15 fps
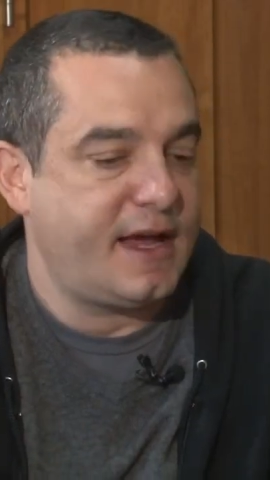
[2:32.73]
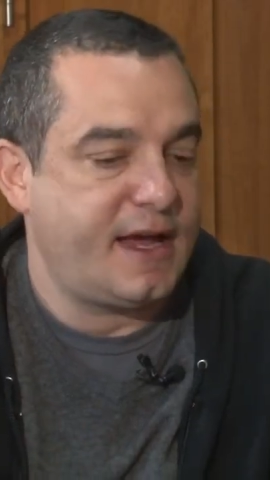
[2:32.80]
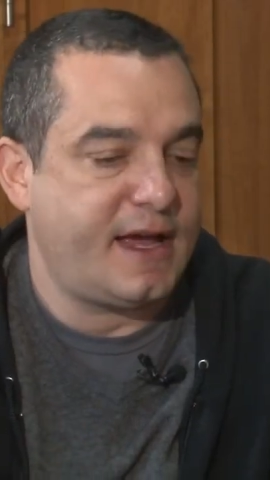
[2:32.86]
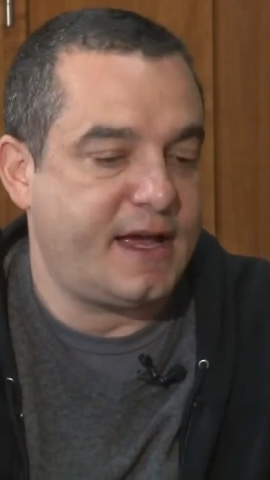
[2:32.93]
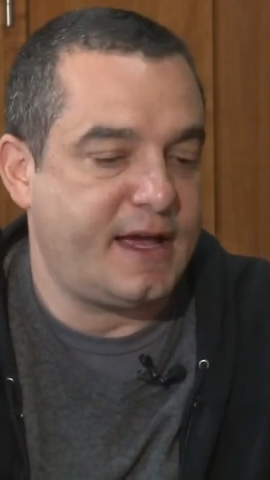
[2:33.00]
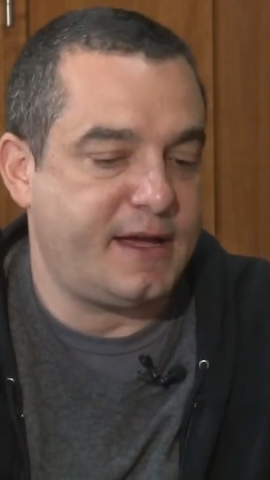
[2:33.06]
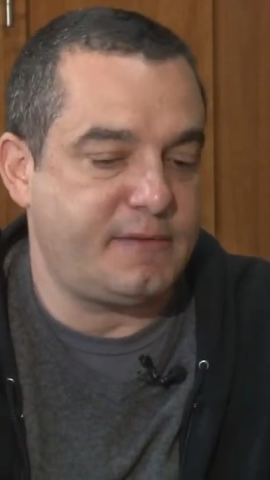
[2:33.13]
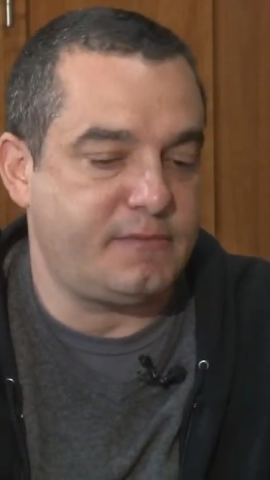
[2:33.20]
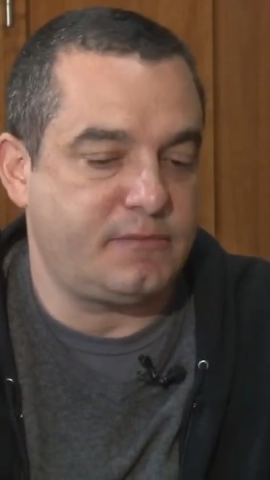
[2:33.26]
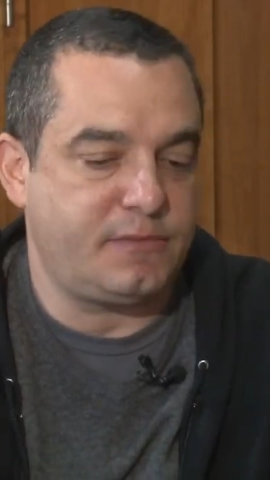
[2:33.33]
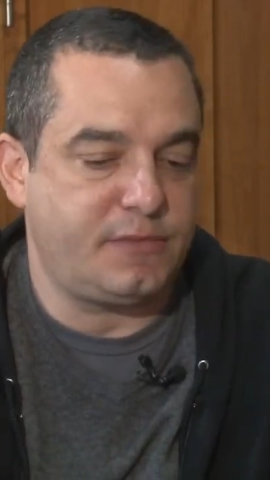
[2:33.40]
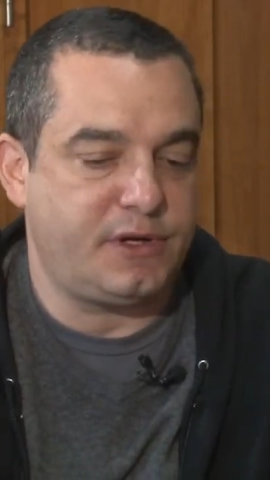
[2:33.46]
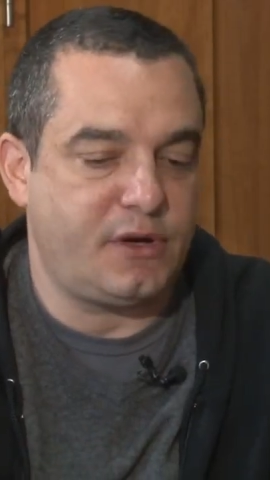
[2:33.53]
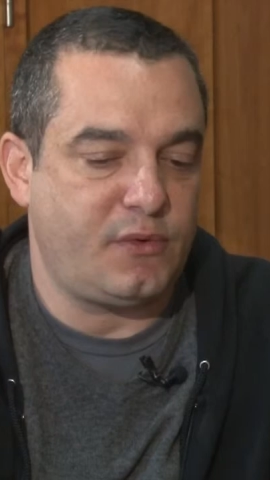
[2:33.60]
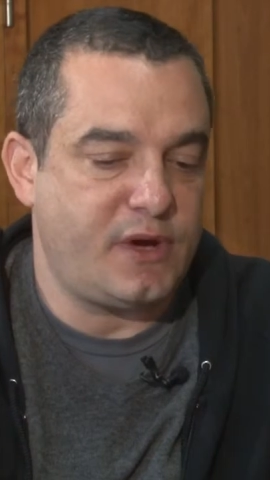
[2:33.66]

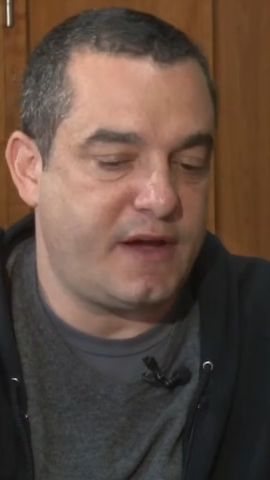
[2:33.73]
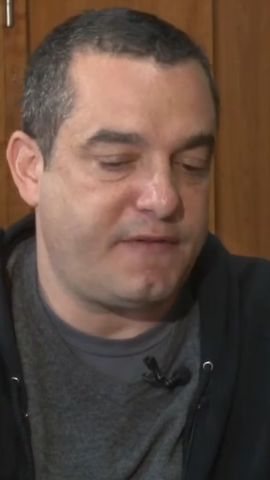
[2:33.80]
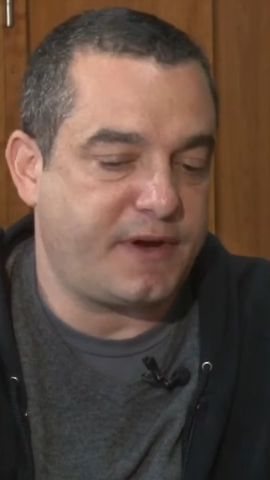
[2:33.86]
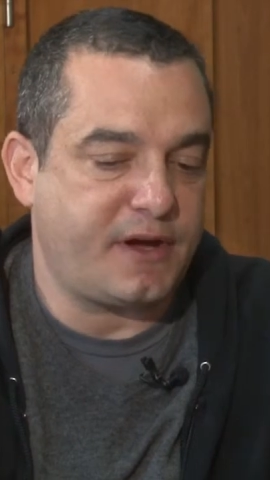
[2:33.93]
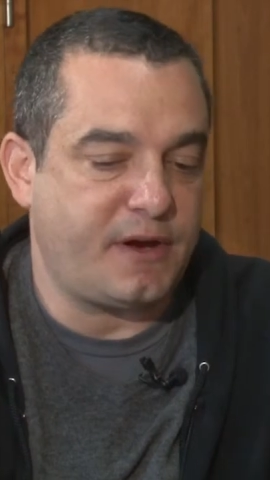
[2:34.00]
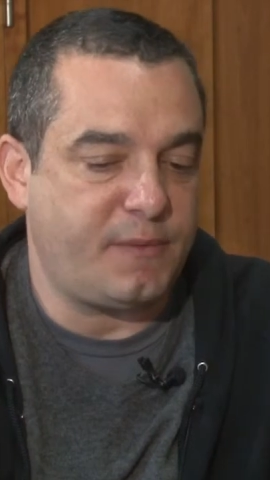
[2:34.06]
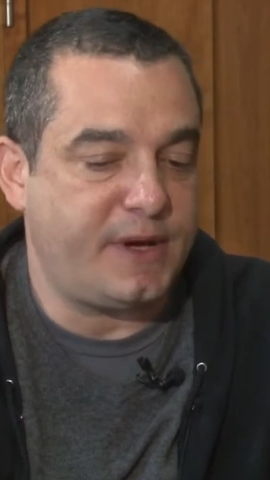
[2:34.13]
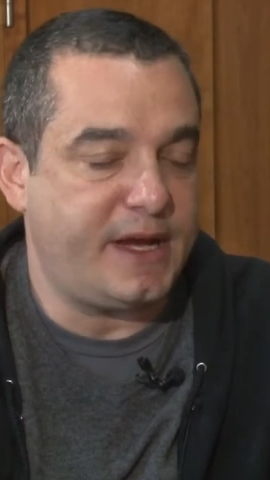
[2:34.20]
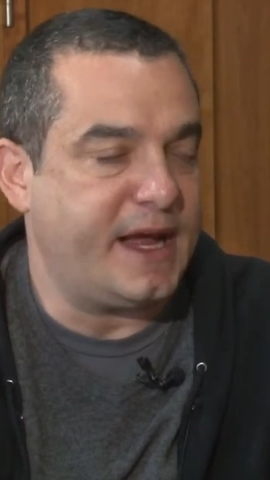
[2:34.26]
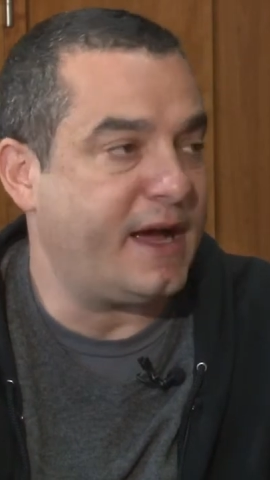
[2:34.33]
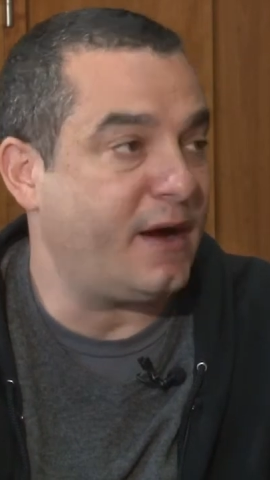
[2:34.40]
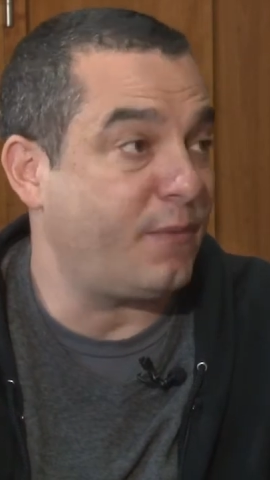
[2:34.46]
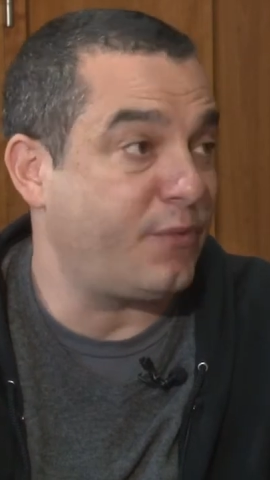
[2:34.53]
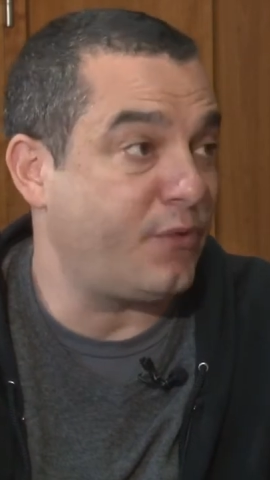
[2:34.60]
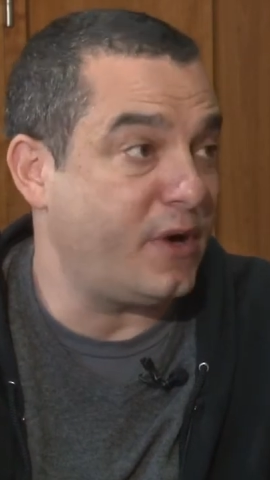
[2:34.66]
We have a company,
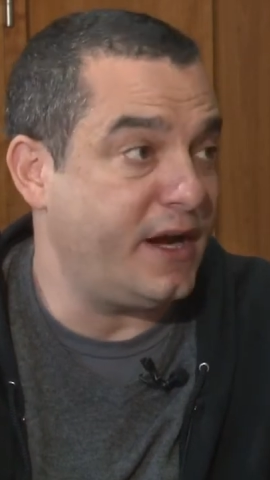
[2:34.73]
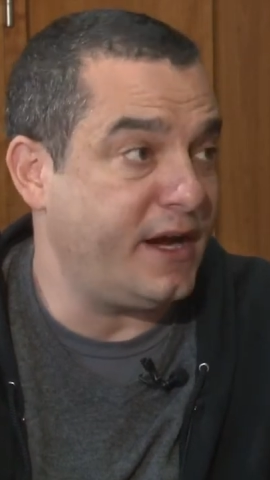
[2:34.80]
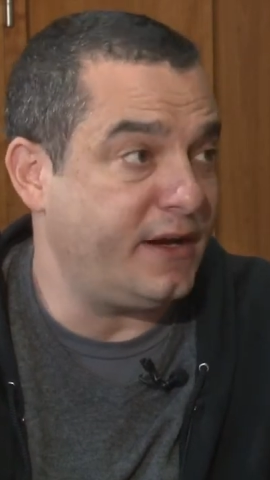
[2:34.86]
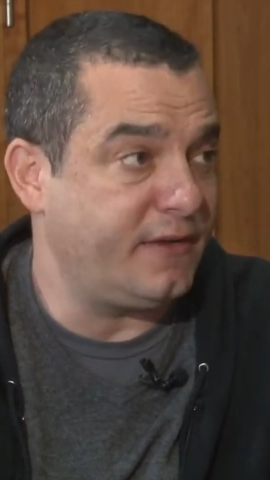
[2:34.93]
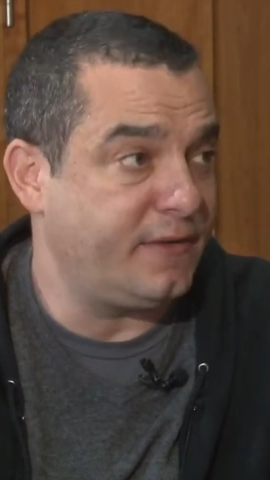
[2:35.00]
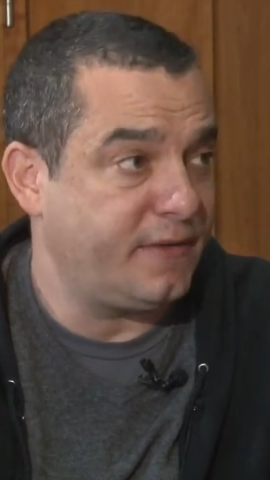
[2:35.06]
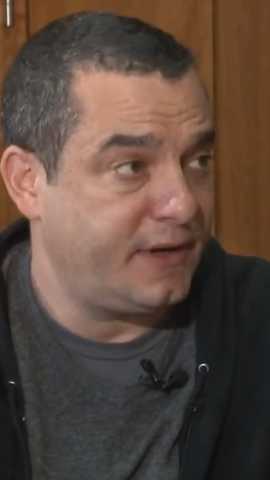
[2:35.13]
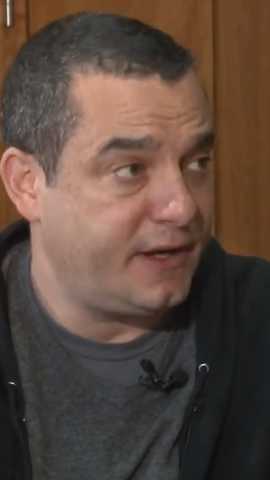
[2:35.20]
Outbrain,